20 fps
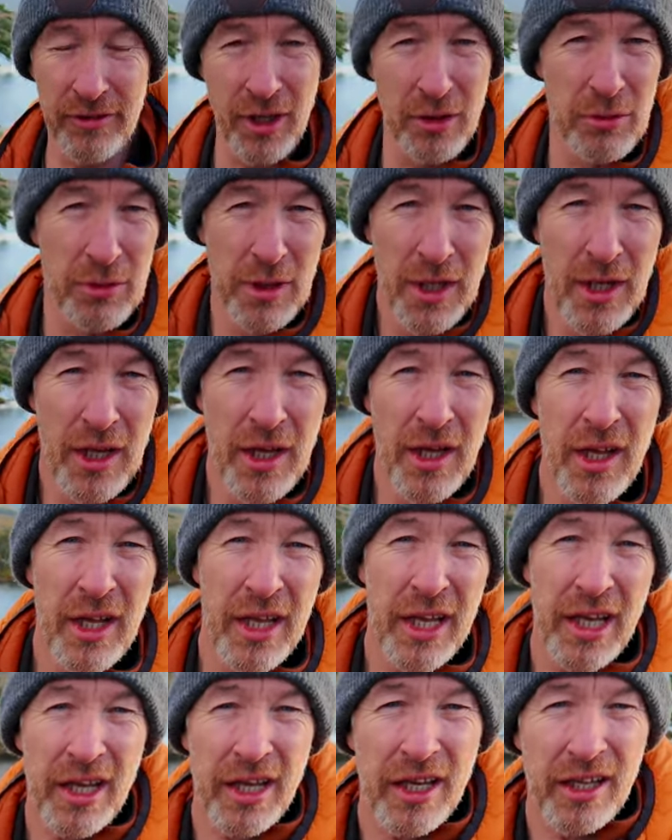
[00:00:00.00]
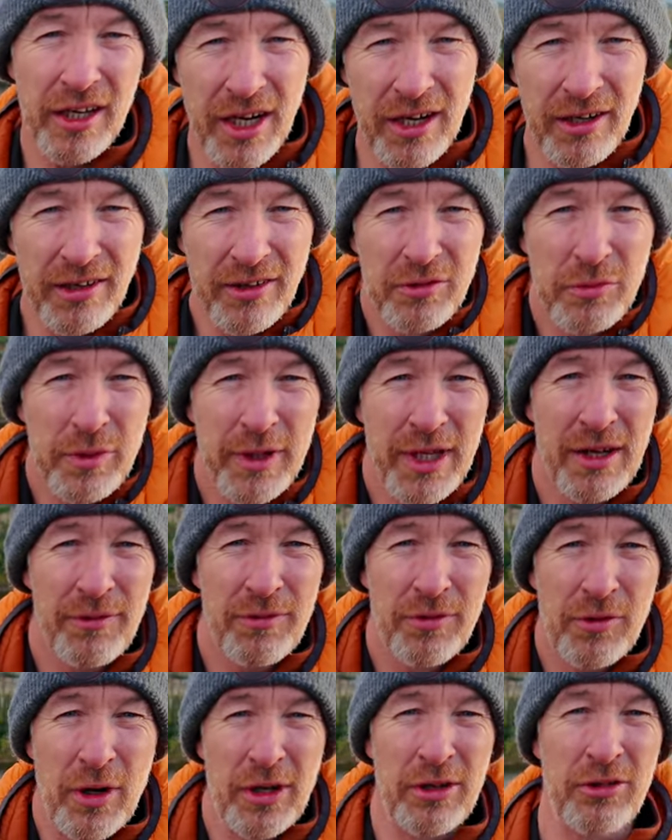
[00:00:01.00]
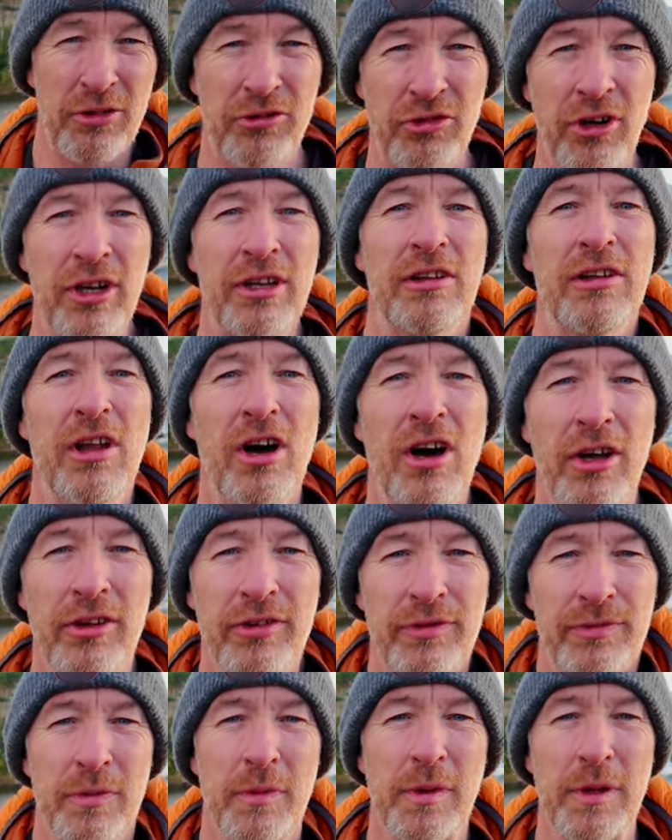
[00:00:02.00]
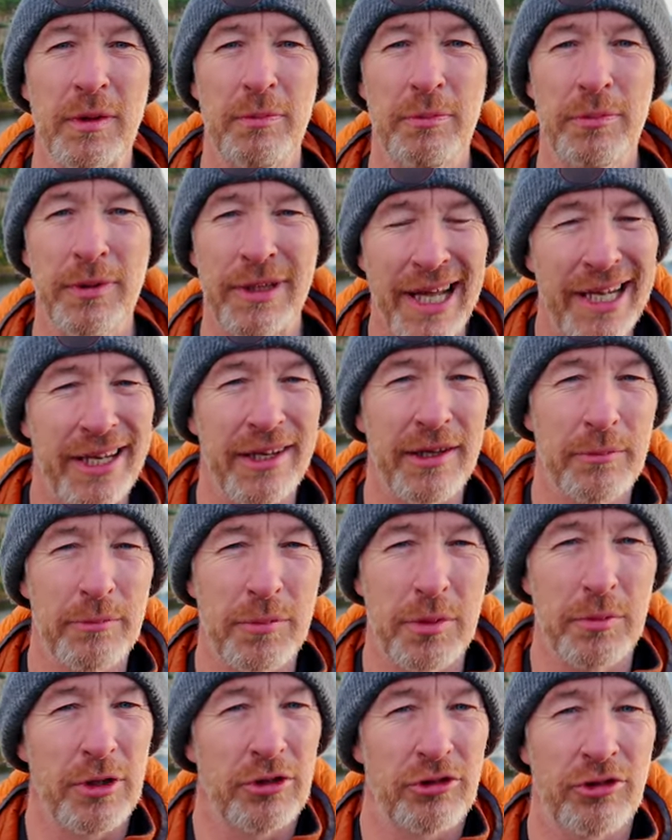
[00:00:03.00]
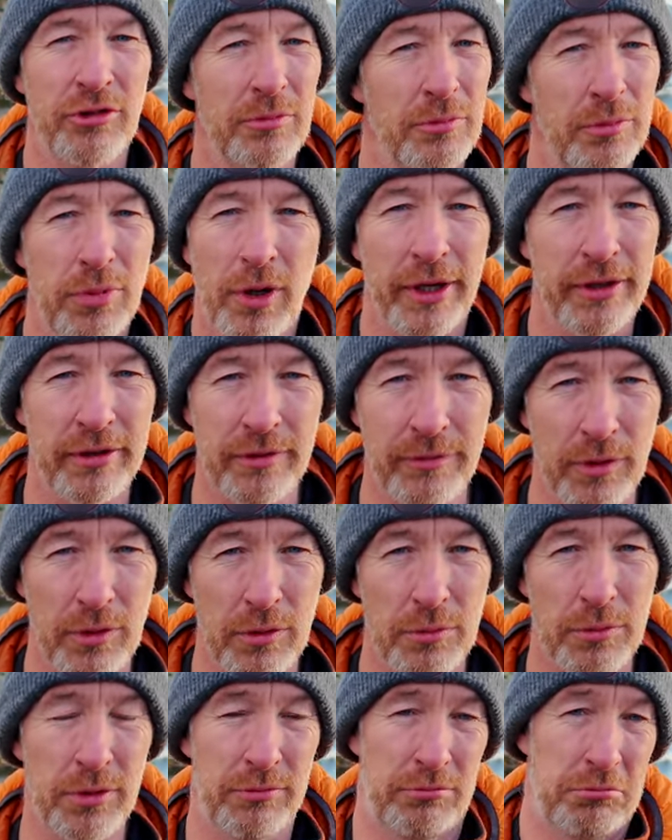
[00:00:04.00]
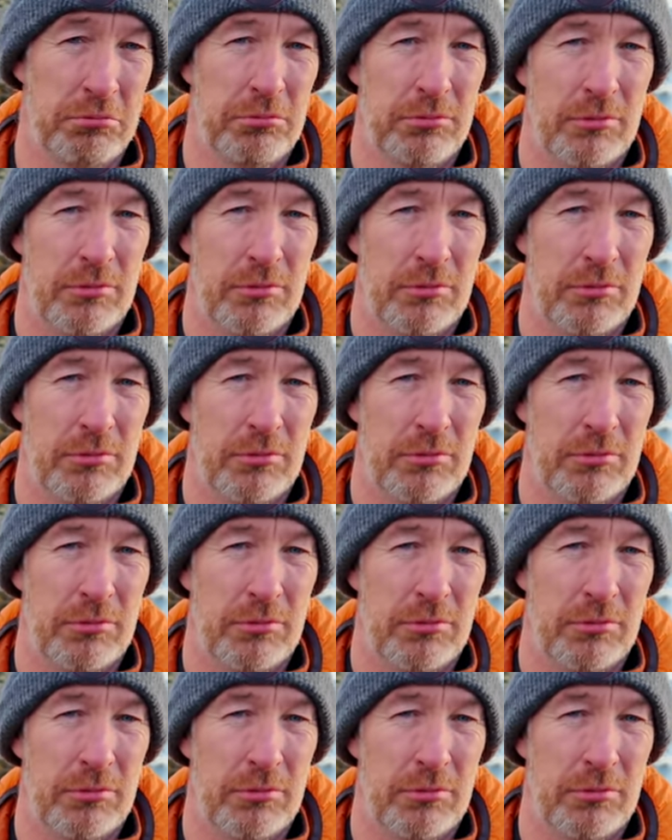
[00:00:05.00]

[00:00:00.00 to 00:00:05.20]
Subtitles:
Now in Ireland we have quite strict laws from a planning permission point of view, but